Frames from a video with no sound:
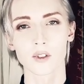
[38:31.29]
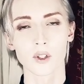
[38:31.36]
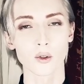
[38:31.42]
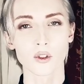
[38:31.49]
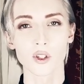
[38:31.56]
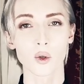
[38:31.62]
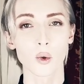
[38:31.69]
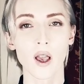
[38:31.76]

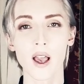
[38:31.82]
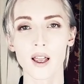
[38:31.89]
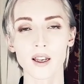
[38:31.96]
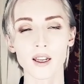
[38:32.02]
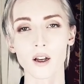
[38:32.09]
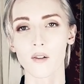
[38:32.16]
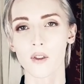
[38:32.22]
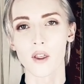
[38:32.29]
don't do
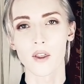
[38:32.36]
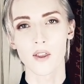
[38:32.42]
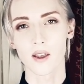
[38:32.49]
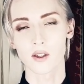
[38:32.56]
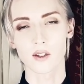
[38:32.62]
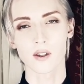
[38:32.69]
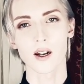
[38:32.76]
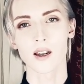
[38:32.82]
any of the
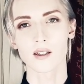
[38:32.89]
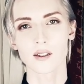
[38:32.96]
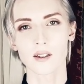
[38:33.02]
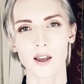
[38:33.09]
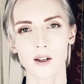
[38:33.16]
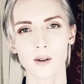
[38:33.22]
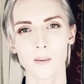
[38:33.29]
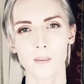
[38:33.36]
things that I
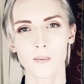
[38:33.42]
said.